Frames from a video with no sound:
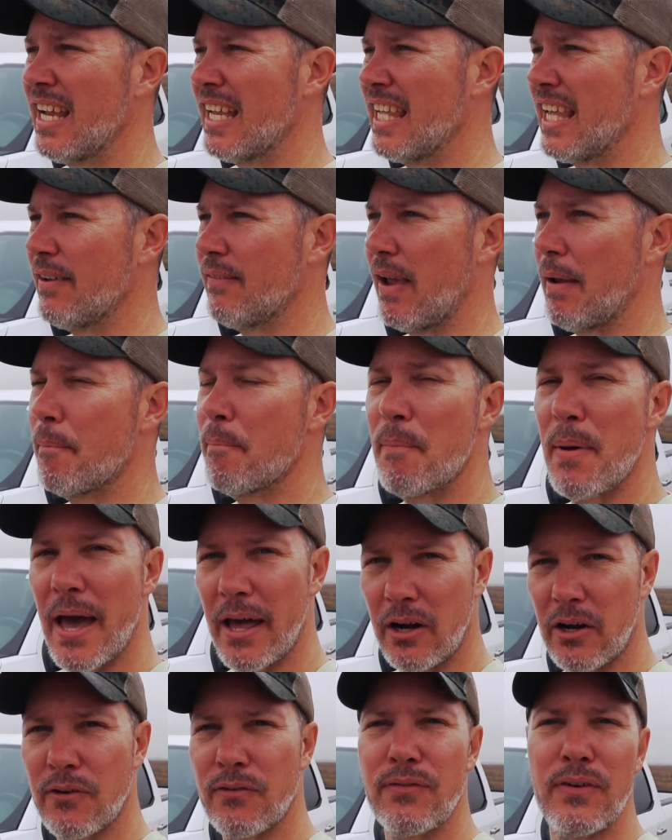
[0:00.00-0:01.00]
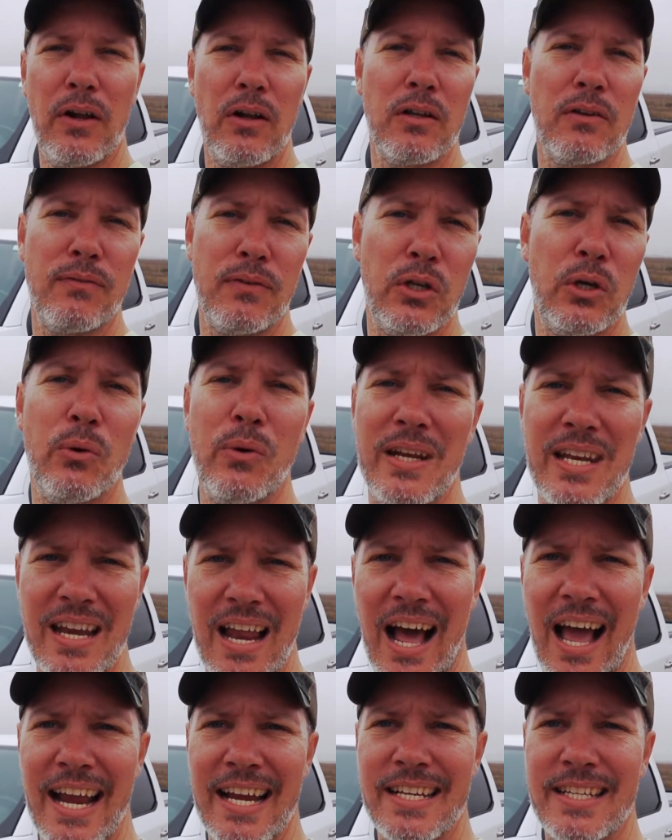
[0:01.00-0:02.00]
give a better field of view at
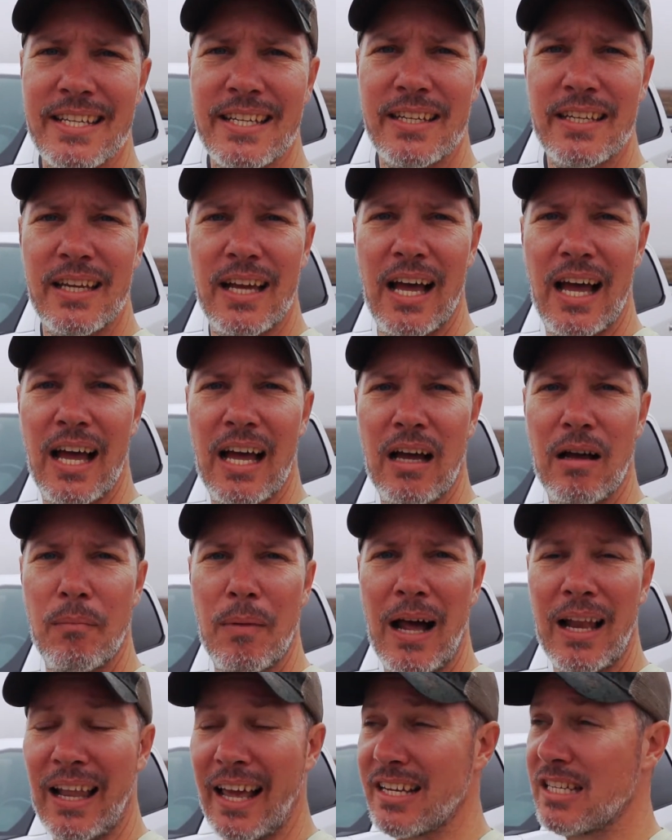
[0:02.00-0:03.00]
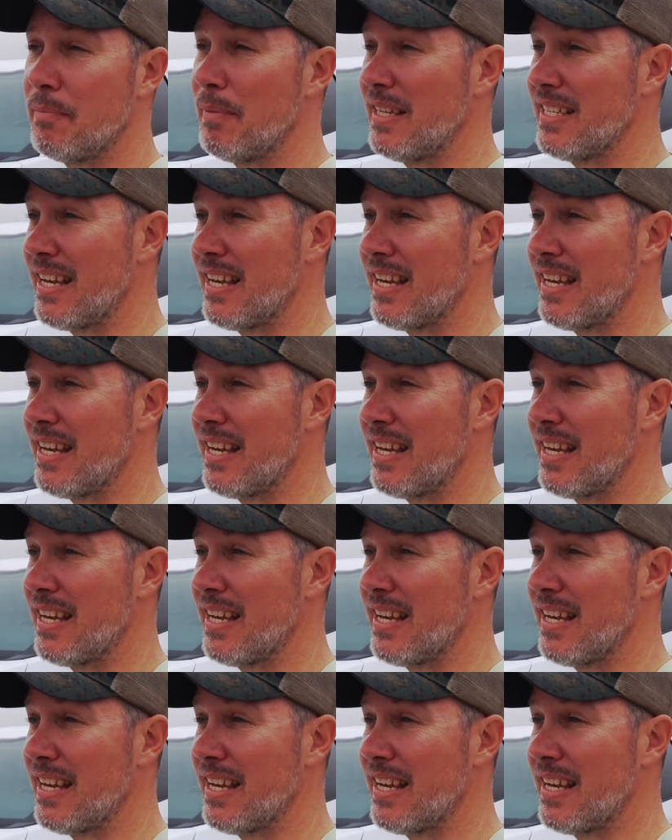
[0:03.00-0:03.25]
night. I like to be